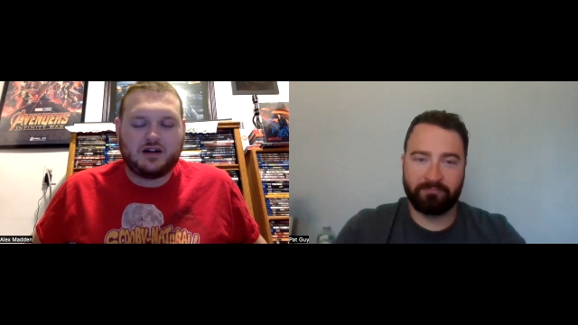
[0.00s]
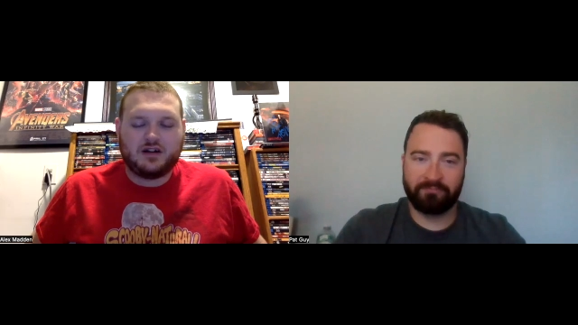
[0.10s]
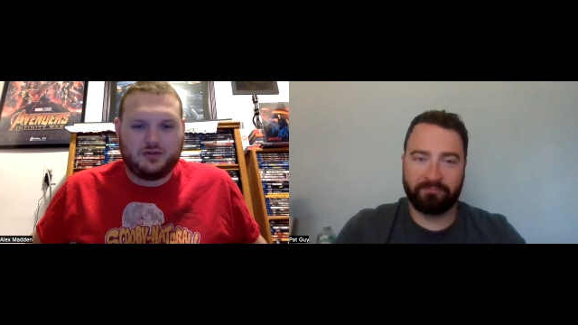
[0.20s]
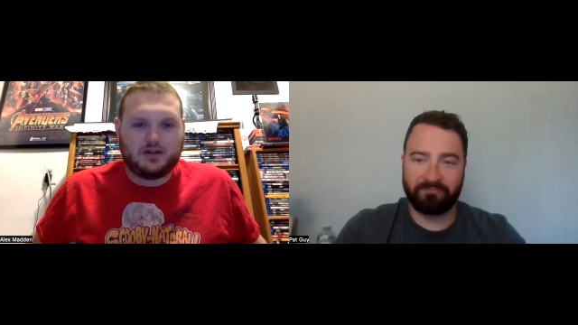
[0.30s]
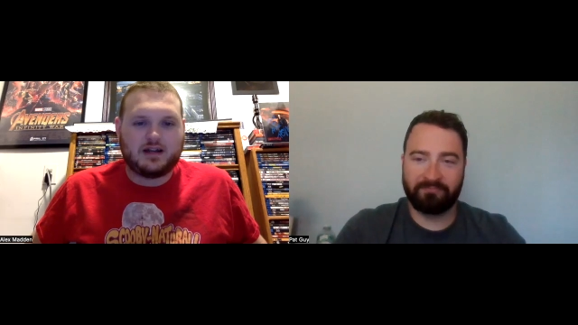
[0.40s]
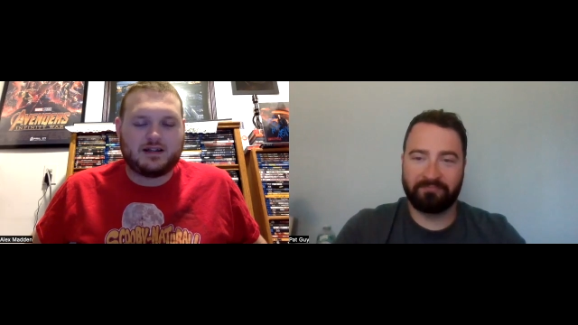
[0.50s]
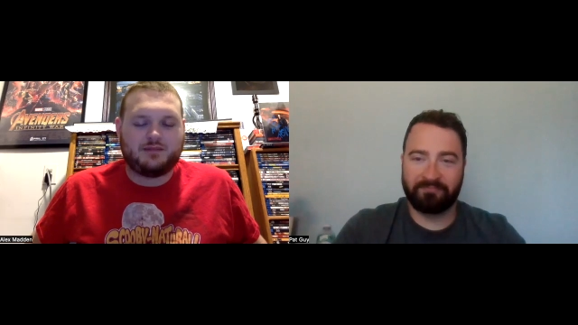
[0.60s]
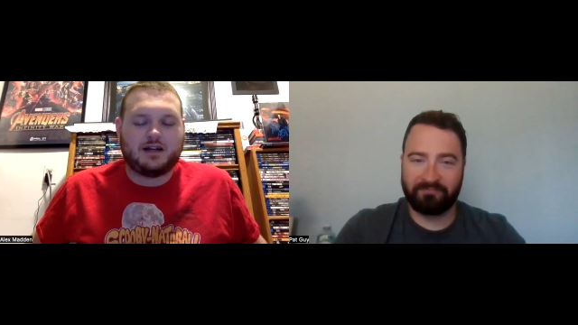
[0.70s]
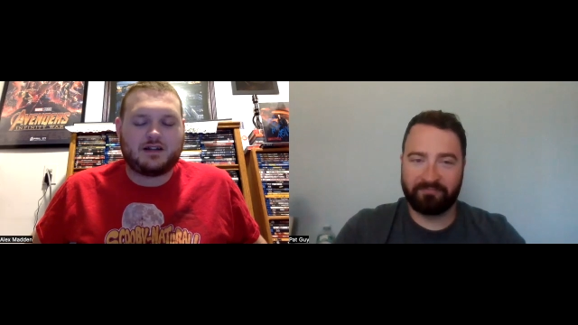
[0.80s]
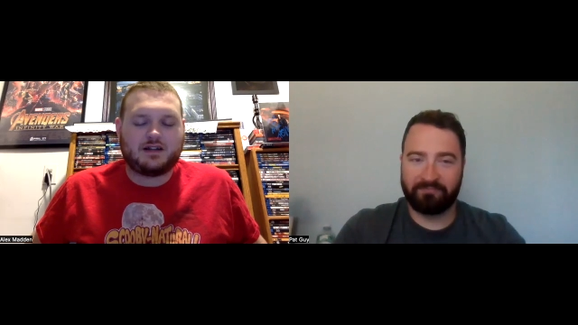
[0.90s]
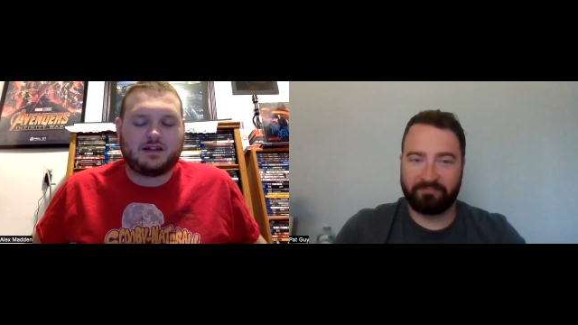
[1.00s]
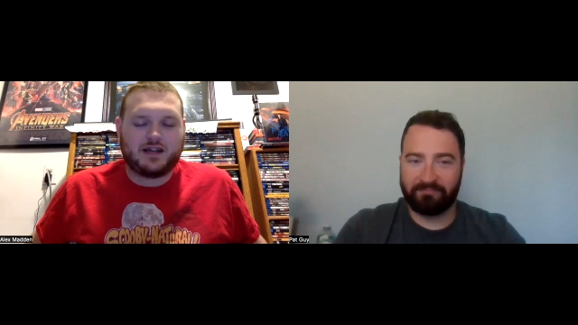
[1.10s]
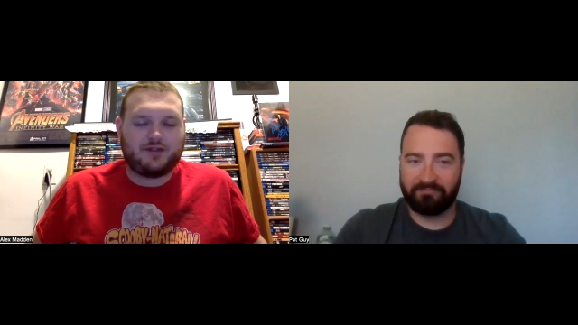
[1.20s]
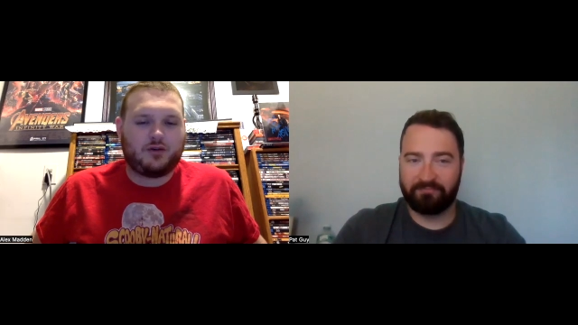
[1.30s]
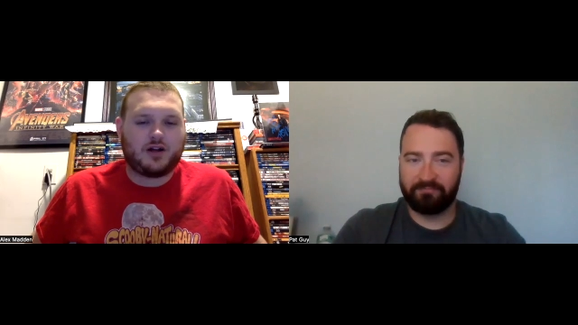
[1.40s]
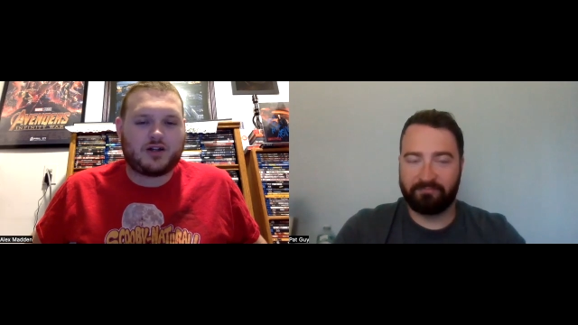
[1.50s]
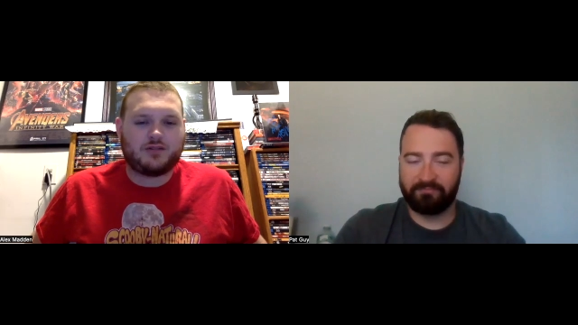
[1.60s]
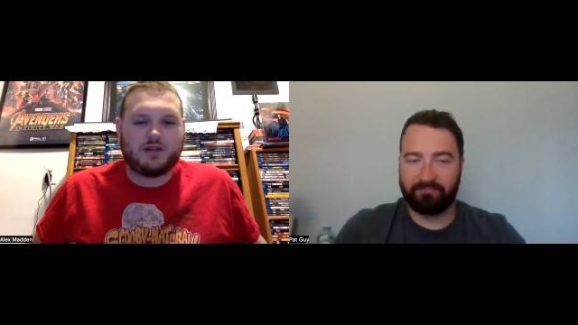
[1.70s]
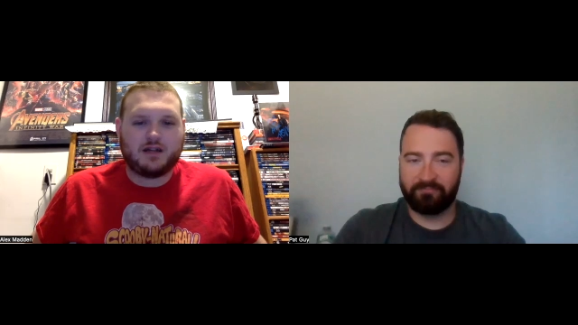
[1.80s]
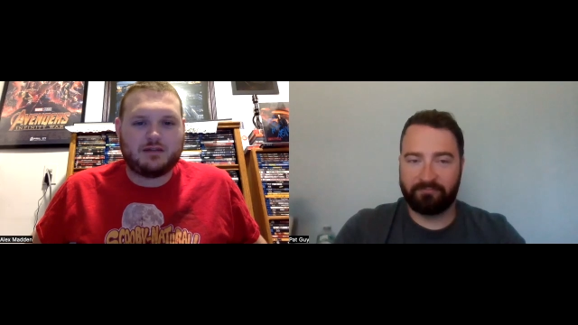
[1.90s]
Speaker 1: You guys are the best. Thank you for watching.
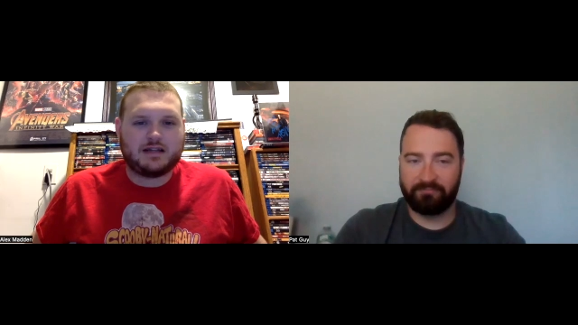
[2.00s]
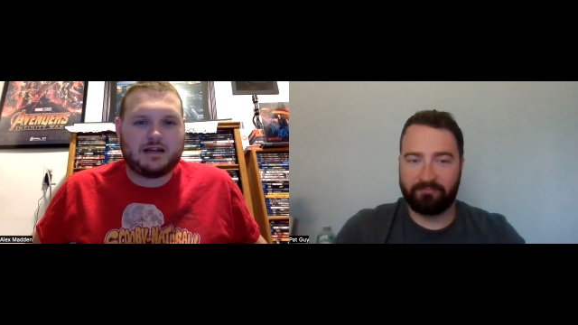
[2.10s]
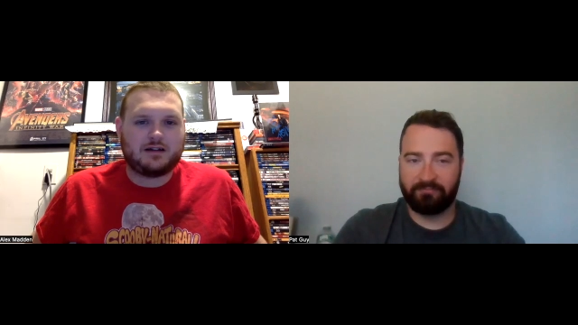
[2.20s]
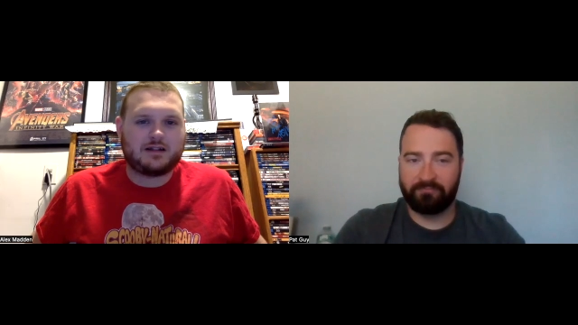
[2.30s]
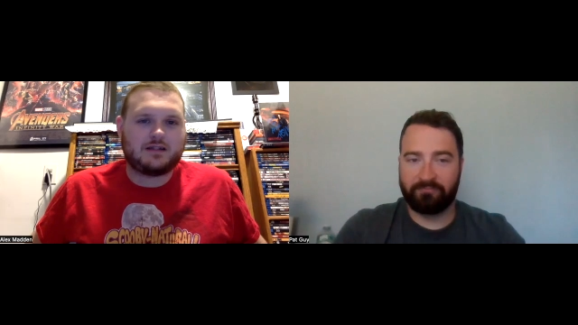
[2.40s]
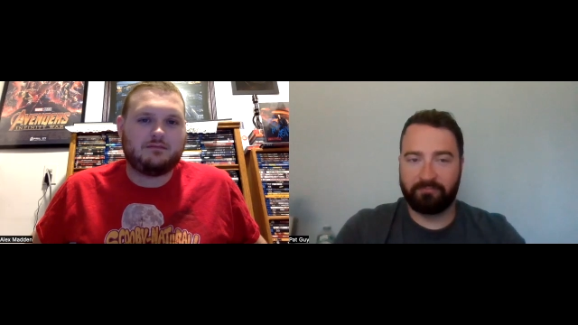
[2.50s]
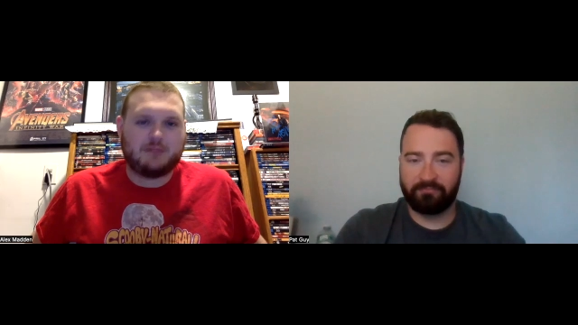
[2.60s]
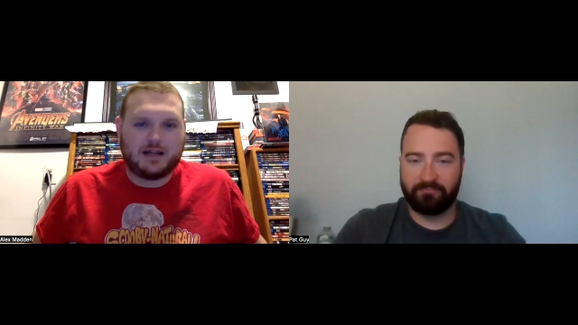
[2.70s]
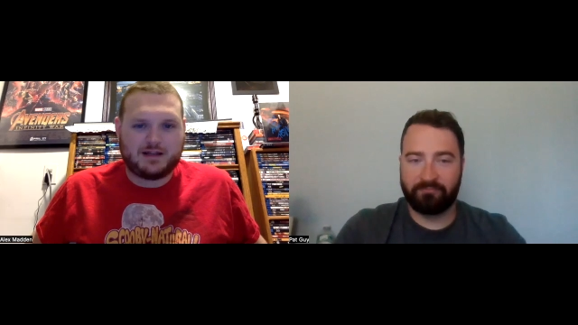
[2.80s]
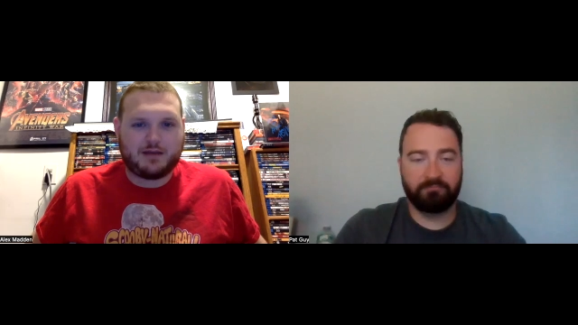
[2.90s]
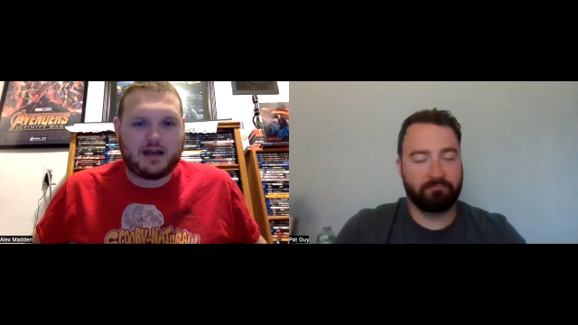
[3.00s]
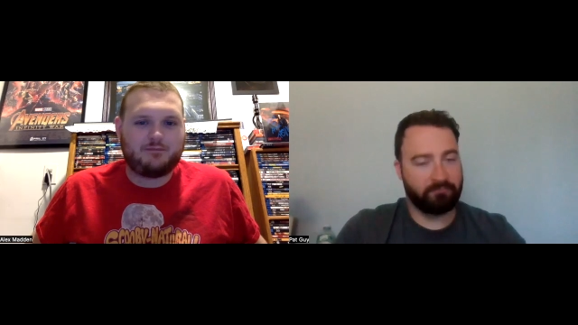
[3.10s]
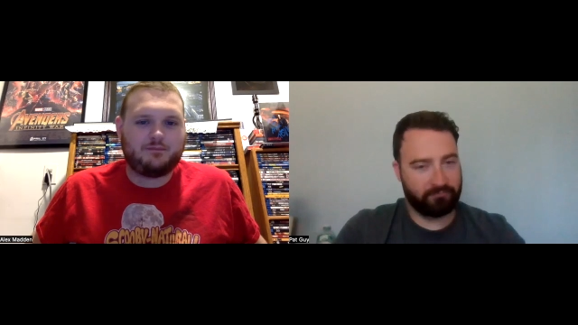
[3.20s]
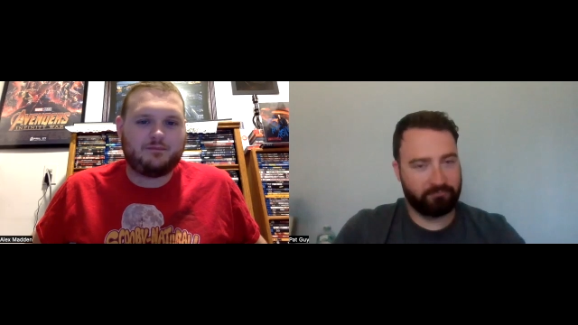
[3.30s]
My name is Alex. That's Pat.